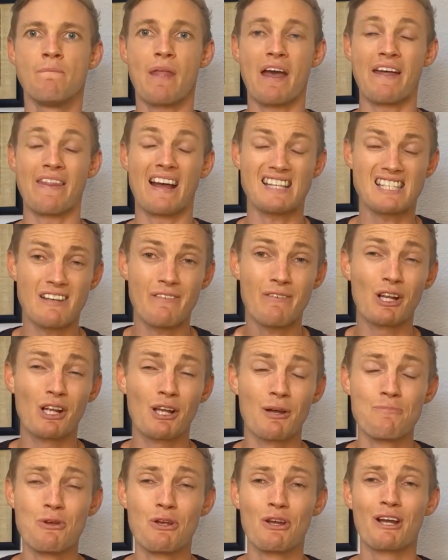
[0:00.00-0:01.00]
And that's even
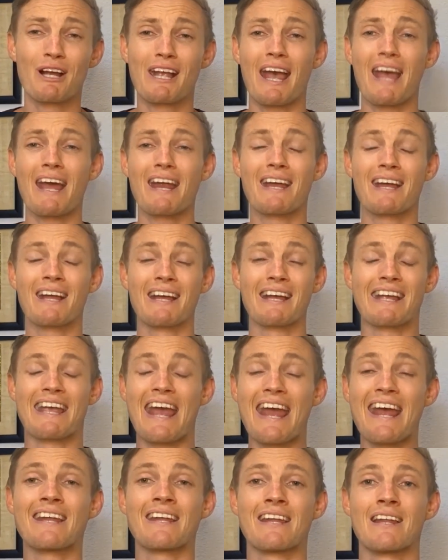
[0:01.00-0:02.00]
communicating
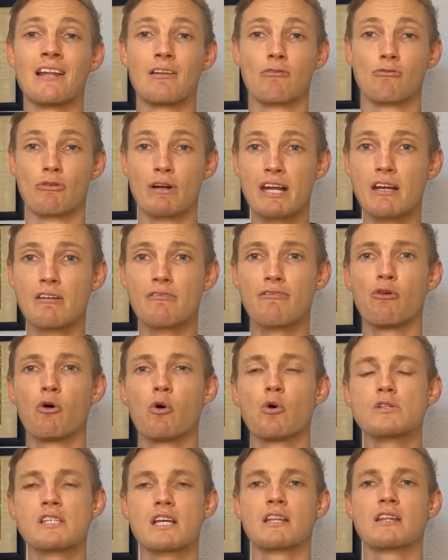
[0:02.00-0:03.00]
again,
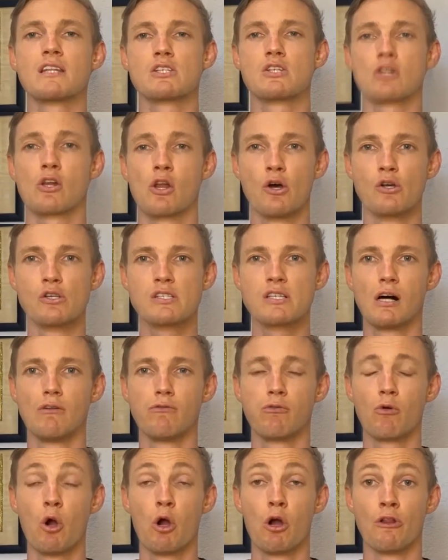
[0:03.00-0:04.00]
reinforcing this low
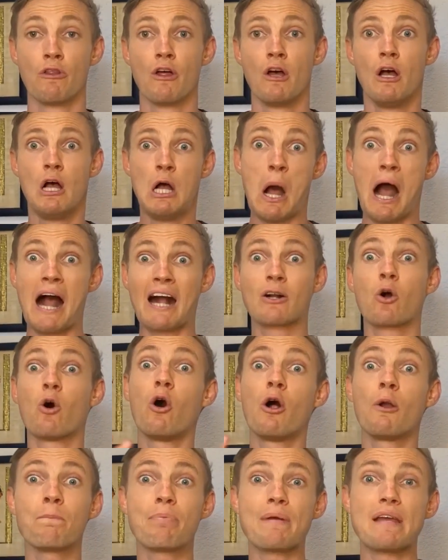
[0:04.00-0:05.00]
self-worth. I
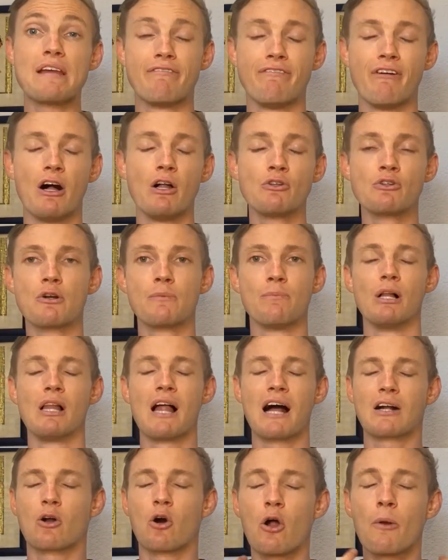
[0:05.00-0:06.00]
can't be vulnerable.
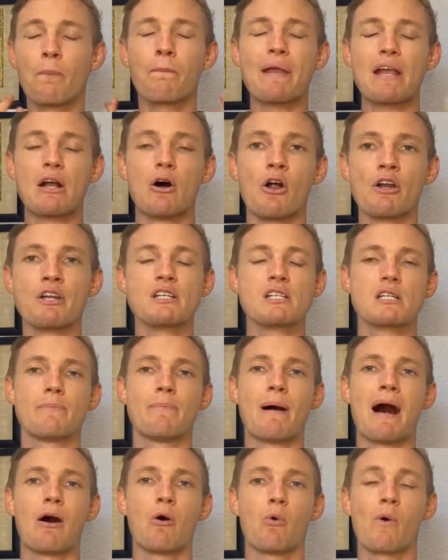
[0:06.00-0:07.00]
I can't be honest
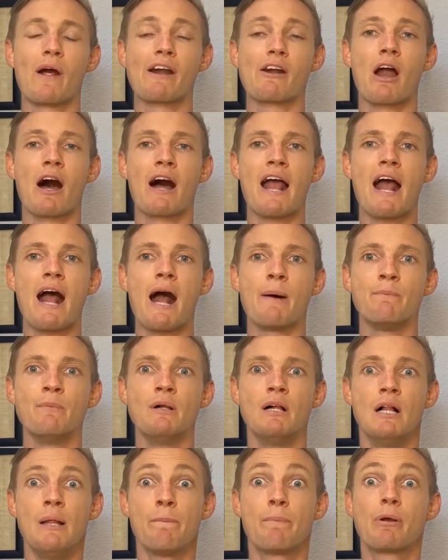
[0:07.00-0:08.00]
about where I am,
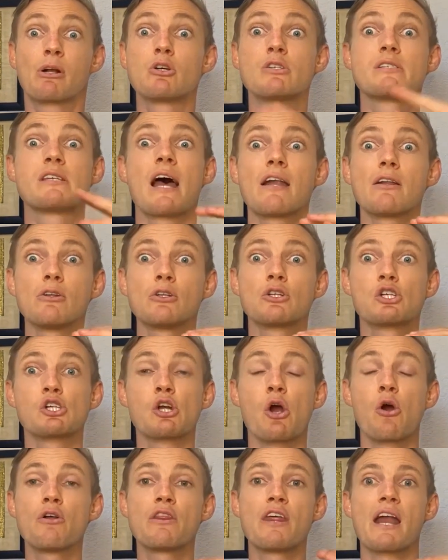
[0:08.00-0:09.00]
because that'll
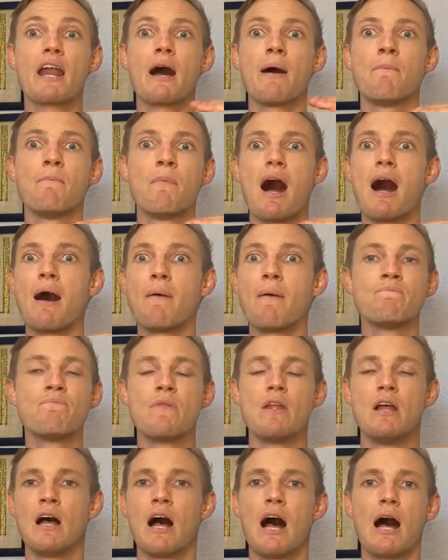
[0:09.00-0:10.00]
show that
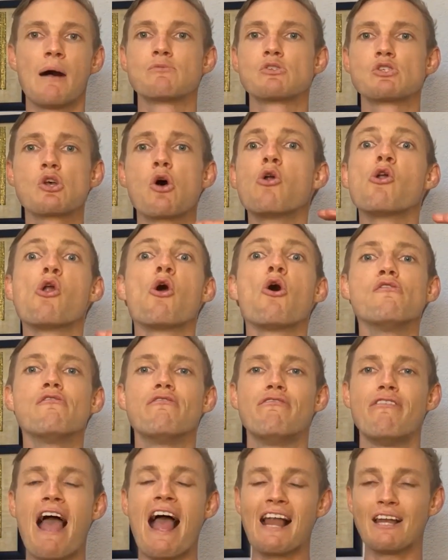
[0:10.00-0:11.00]
I'm so low
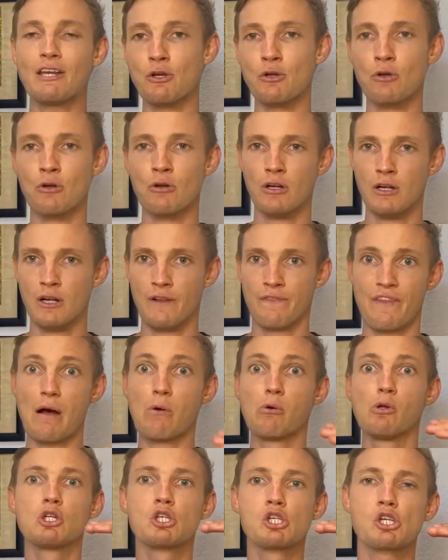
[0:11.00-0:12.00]
value. That
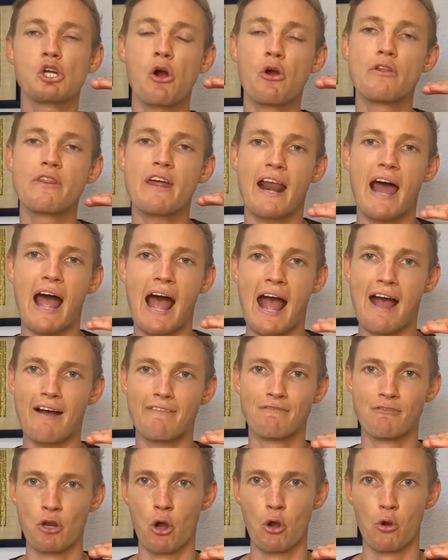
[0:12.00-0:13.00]
will show that I
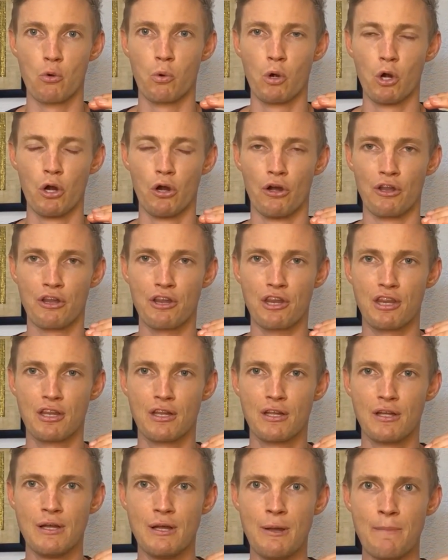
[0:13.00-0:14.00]
have no worth.
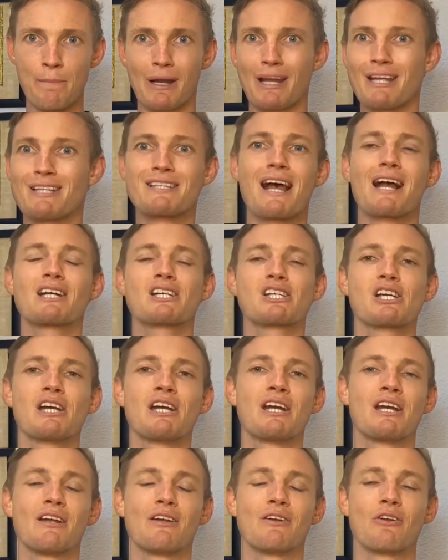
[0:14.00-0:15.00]
But it's
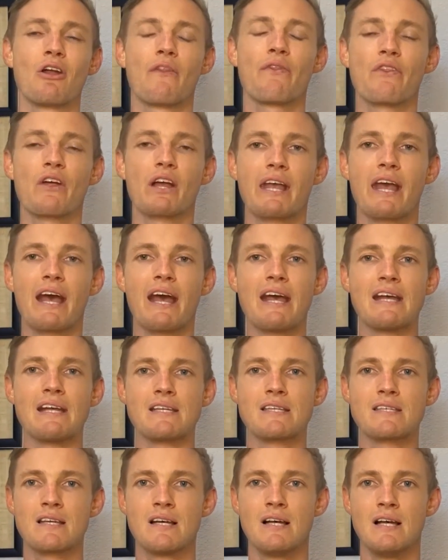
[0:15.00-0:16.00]
actually not the
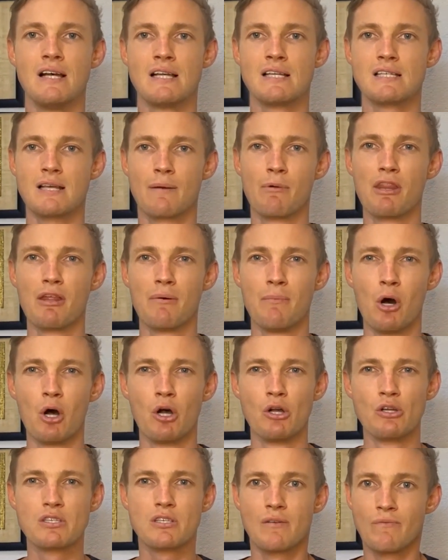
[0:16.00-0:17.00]
case. Some of the
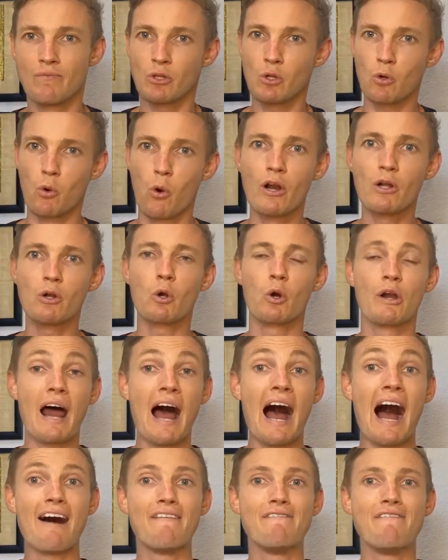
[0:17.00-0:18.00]
most quote unquote
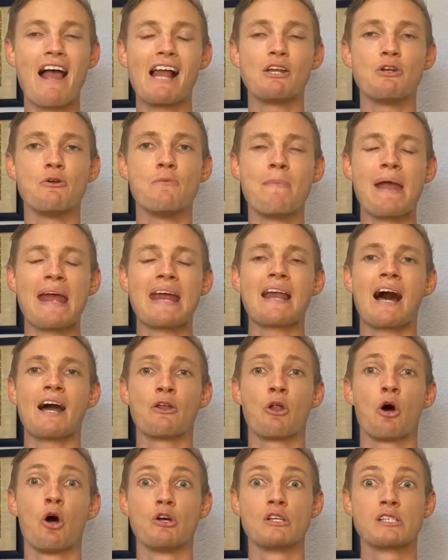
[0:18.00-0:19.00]
high value men I
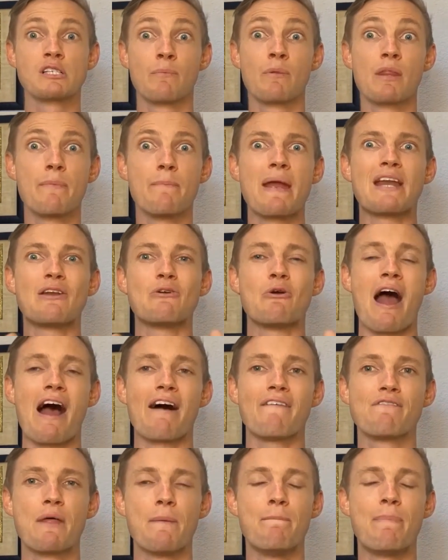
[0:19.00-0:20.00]
know, some of the men who
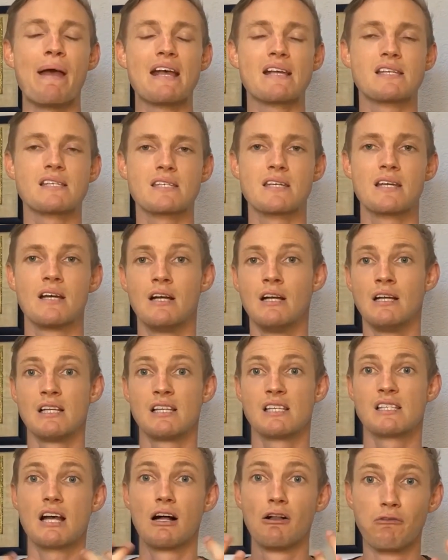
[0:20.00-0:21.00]
have the best
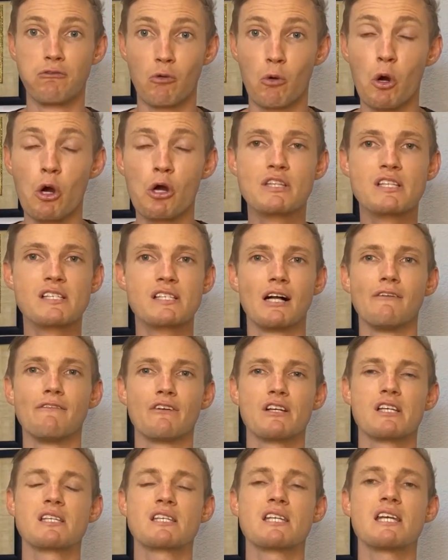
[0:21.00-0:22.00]
self-worth,
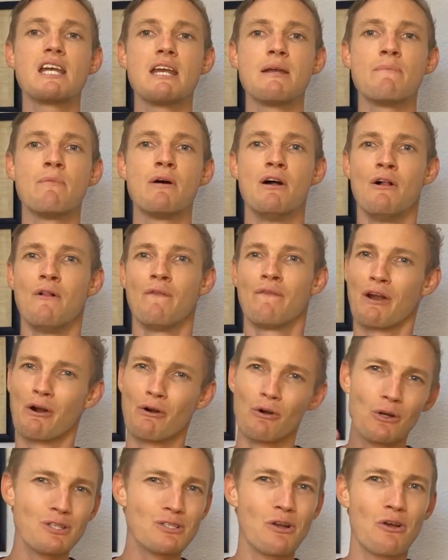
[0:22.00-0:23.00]
self-esteem,
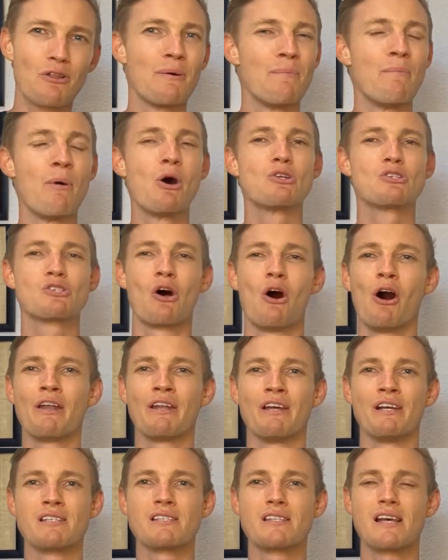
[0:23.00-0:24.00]
they're also the most
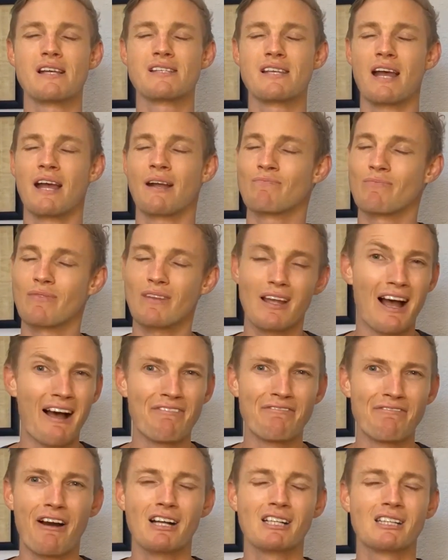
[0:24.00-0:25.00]
honest. They're saying, I
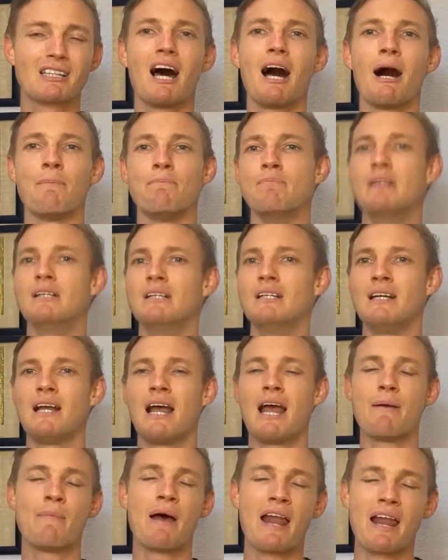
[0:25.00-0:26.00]
fucked up.
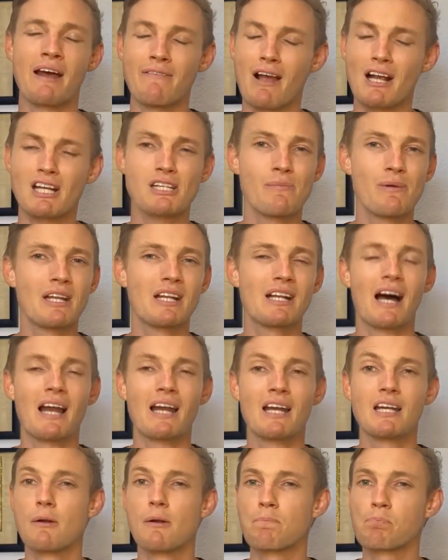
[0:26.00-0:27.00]
Hey man, I've actually been
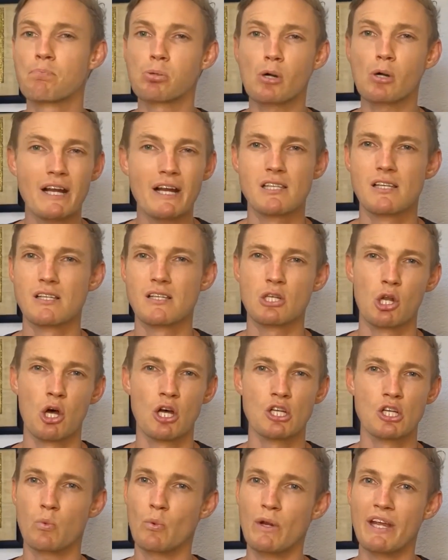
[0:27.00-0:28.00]
kind of depressed this
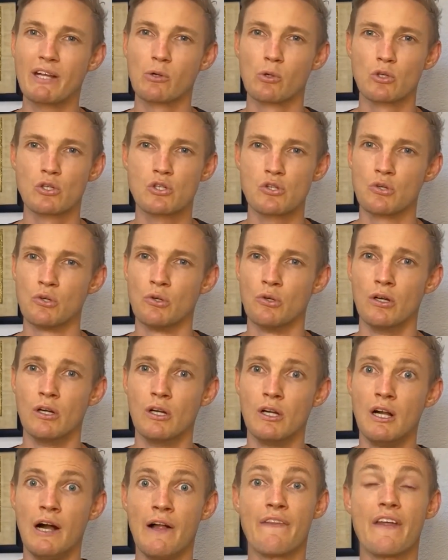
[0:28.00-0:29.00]
last week or two.
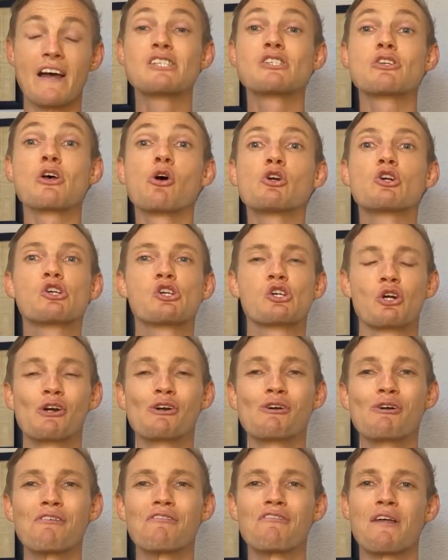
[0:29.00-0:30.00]
They're so
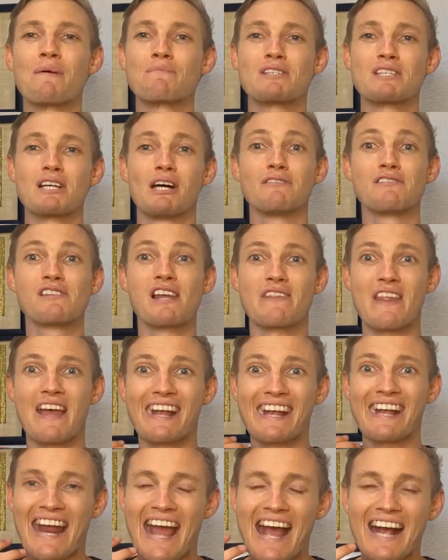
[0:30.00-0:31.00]
sure of themselves that they
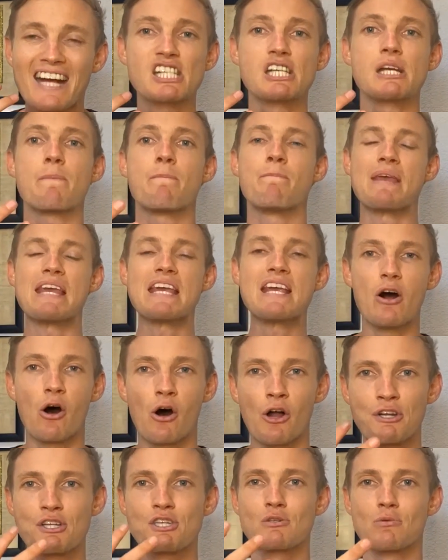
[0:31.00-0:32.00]
can actually be
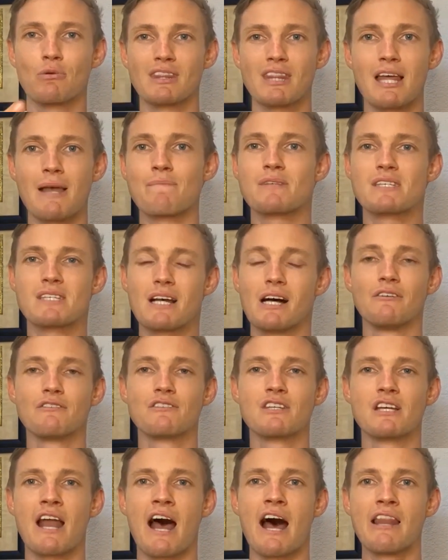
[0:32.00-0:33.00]
honest with
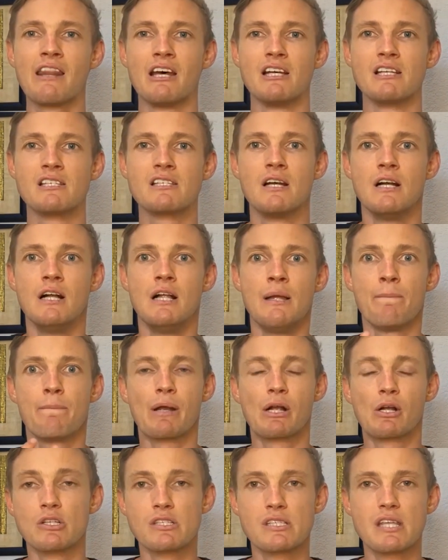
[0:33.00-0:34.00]
themselves and others
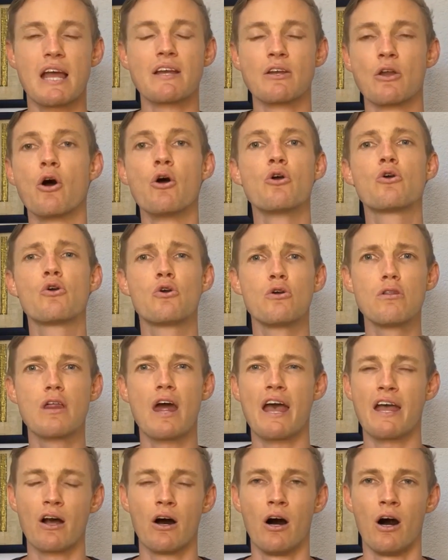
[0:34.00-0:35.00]
because they know who
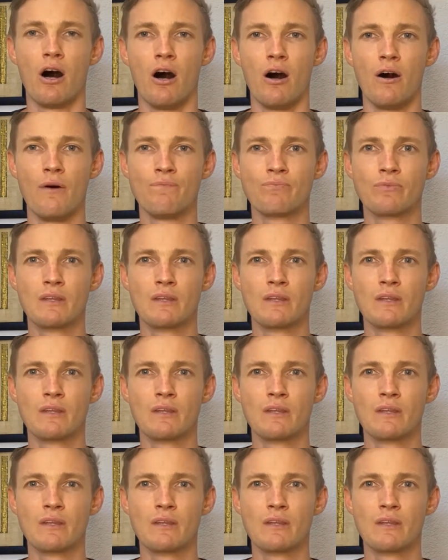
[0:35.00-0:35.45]
they are.